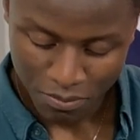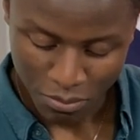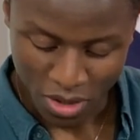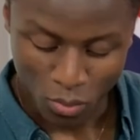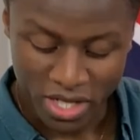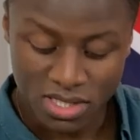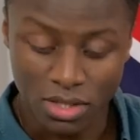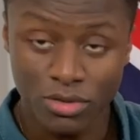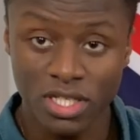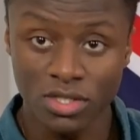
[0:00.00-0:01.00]
my wet
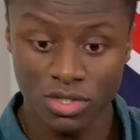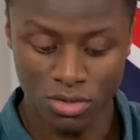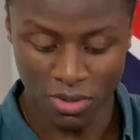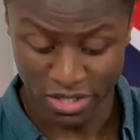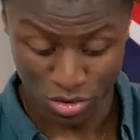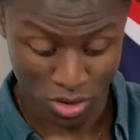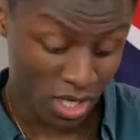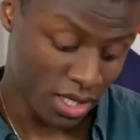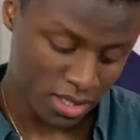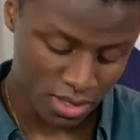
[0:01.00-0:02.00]
ingredients to my dry